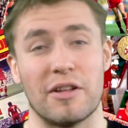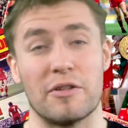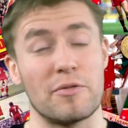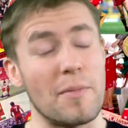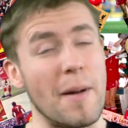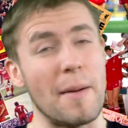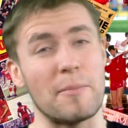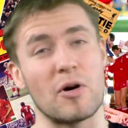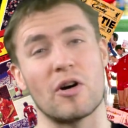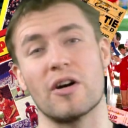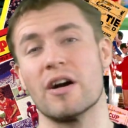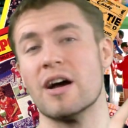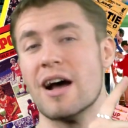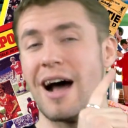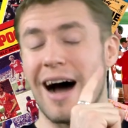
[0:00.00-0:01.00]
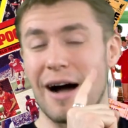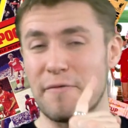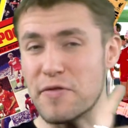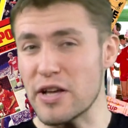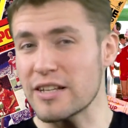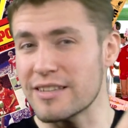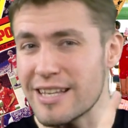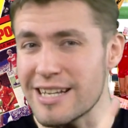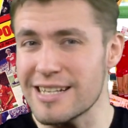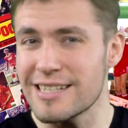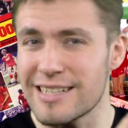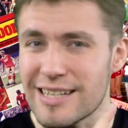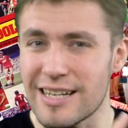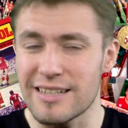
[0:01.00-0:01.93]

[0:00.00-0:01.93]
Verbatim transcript: And remember, I think these